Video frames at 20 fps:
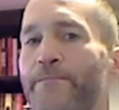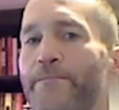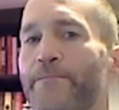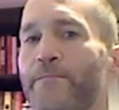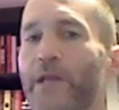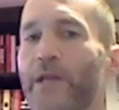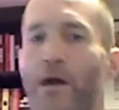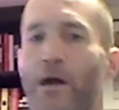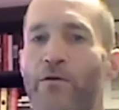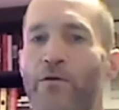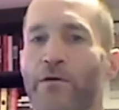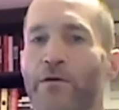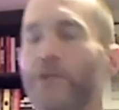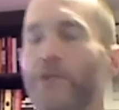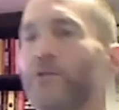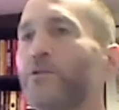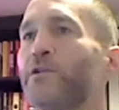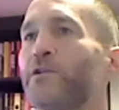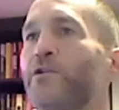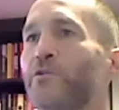
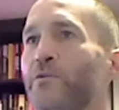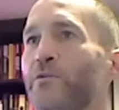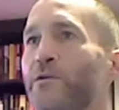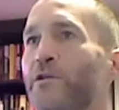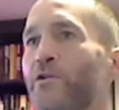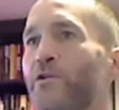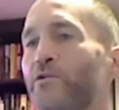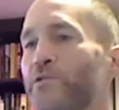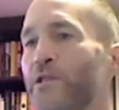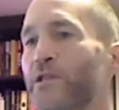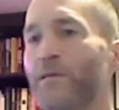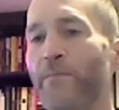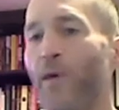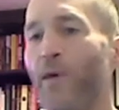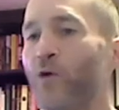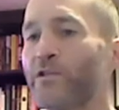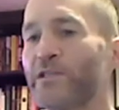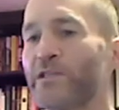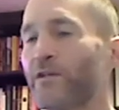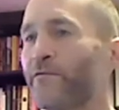you use the
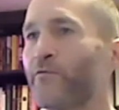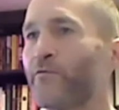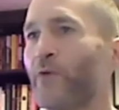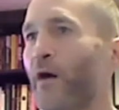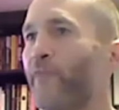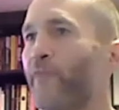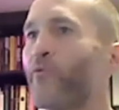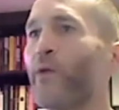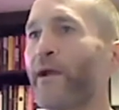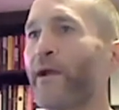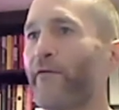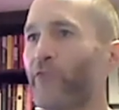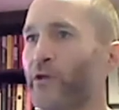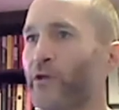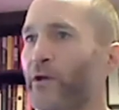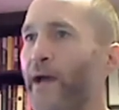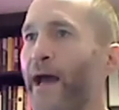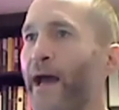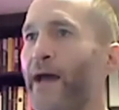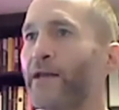most of whatever
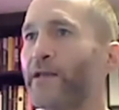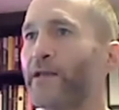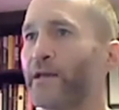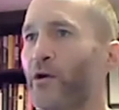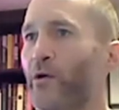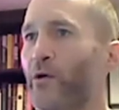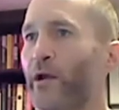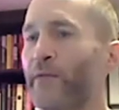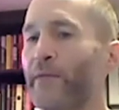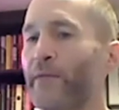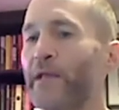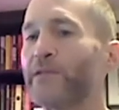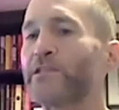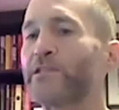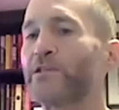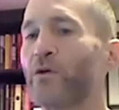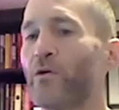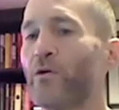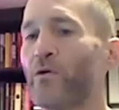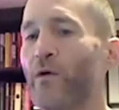you had, you know what I mean?
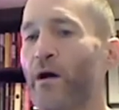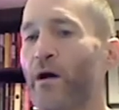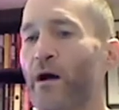So